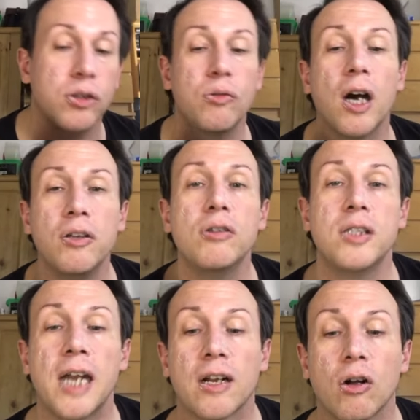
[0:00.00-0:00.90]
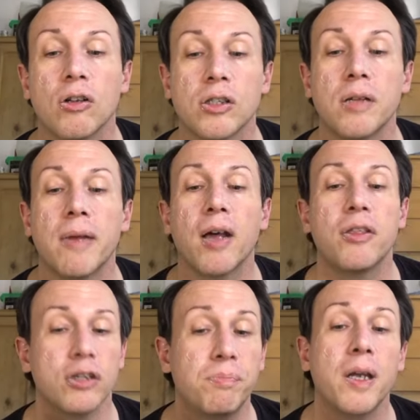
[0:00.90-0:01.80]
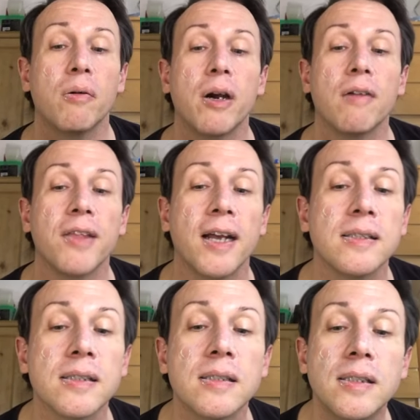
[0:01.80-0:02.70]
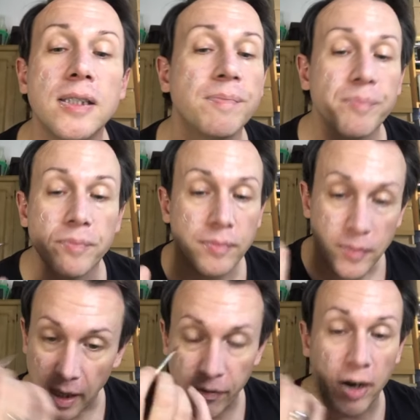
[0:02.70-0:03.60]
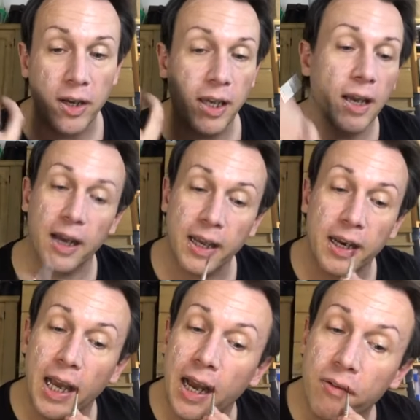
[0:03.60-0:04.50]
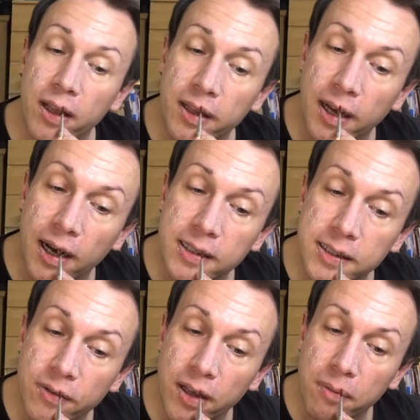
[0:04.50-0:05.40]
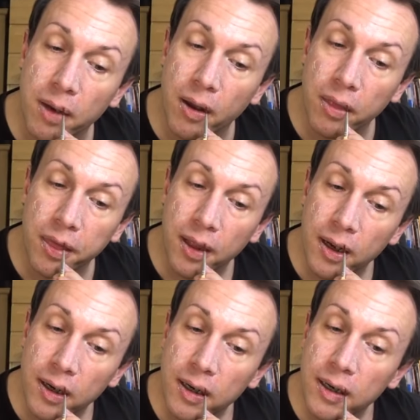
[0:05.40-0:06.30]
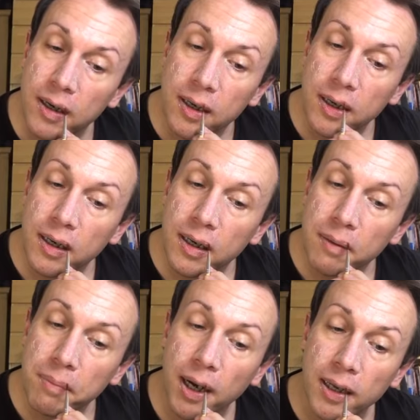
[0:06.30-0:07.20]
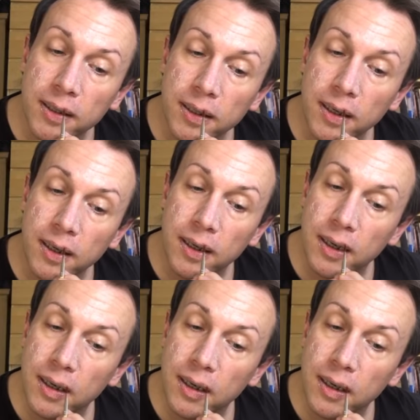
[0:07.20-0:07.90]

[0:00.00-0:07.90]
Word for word: because you are using alcohols in the mouth, just be aware of that. Around here, again, around the eyes, around the mouth. But,